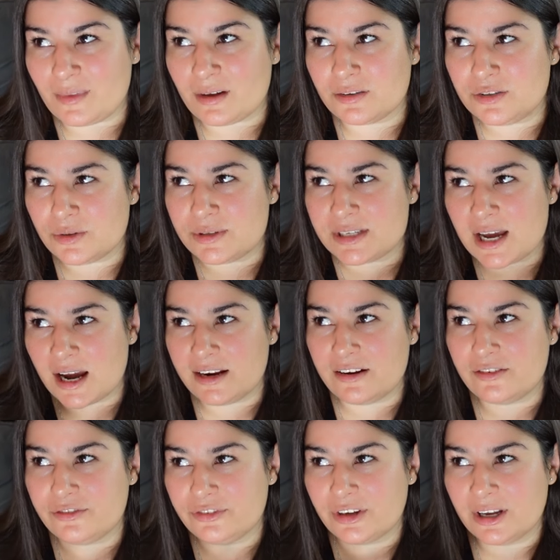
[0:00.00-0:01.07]
So it's kind
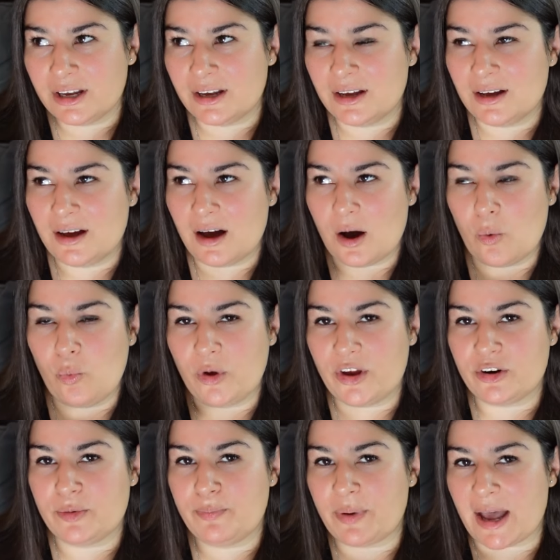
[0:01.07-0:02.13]
of a
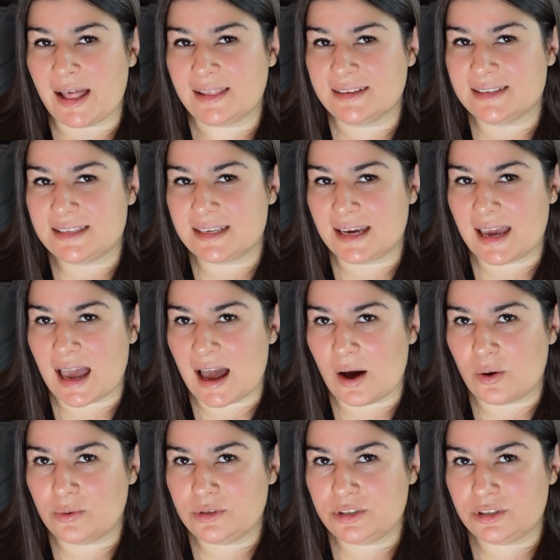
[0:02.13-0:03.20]
weird balancing
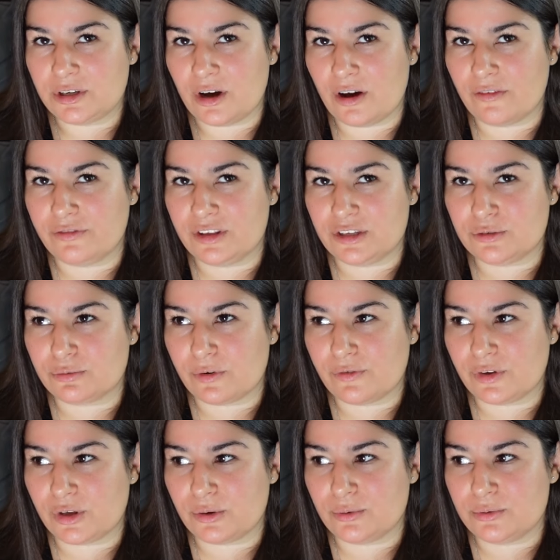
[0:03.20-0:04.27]
out of these
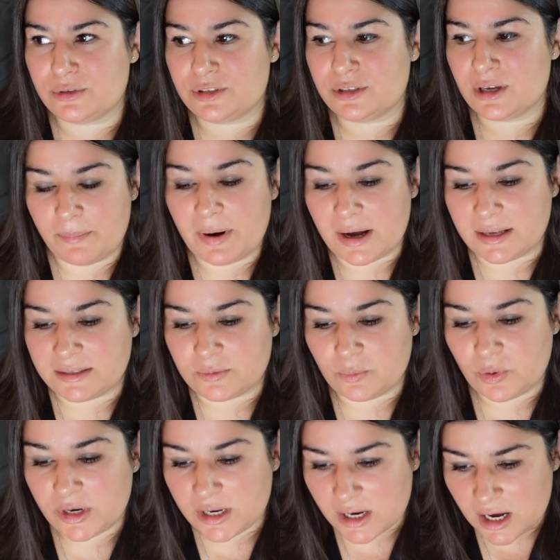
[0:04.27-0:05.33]
reviews. But
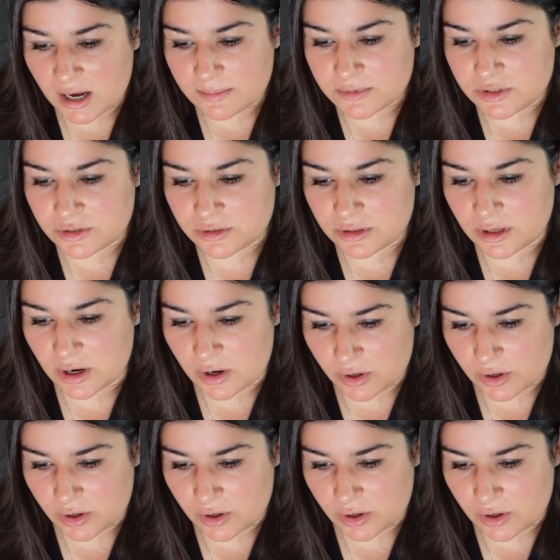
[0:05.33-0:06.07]
when it comes to the